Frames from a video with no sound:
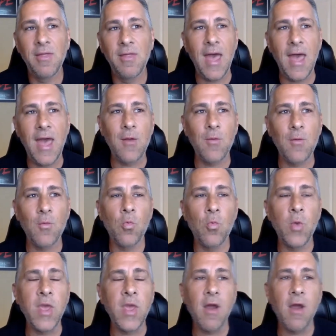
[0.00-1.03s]
that
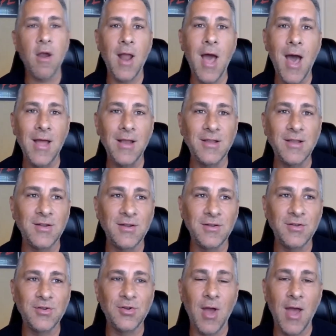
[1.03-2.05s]
we are not
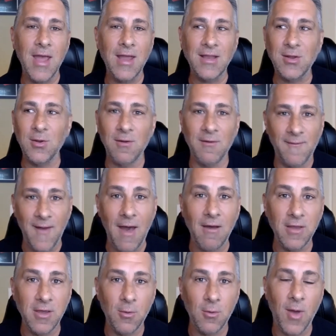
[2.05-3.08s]
trying to
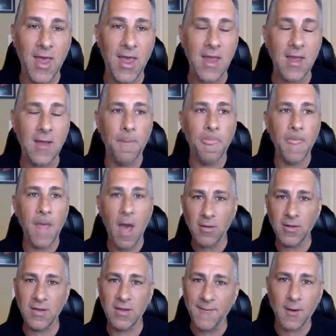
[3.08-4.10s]
evaluate
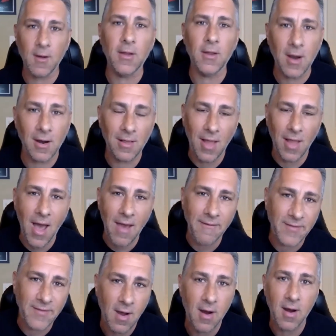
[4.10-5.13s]
how difficult our
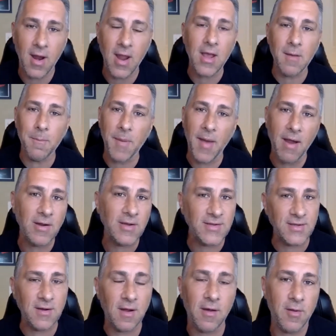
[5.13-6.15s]
lives are in
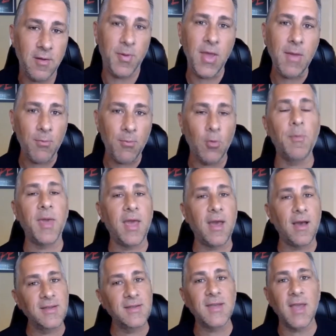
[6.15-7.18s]
comparison to other people,
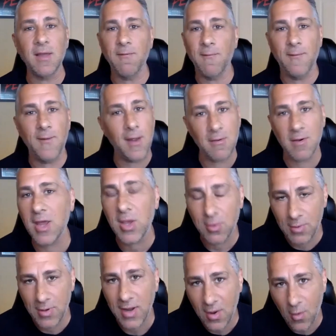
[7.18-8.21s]
because in
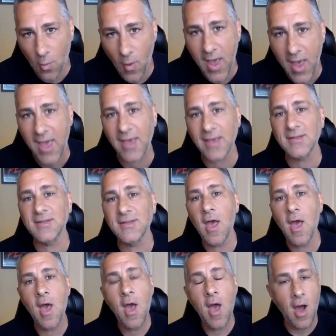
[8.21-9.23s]
very unique
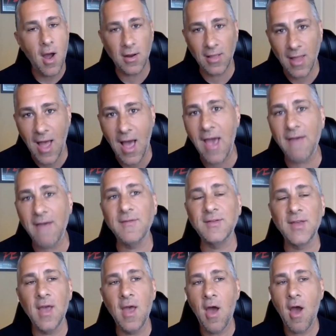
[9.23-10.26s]
ways, our
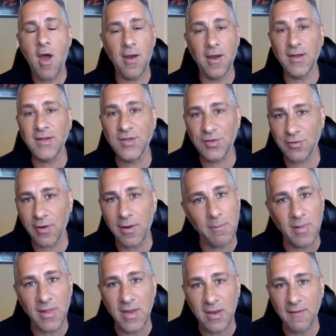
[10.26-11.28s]
lives are
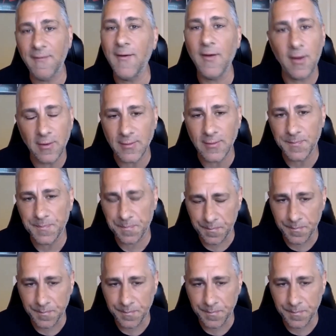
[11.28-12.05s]
extremely difficult.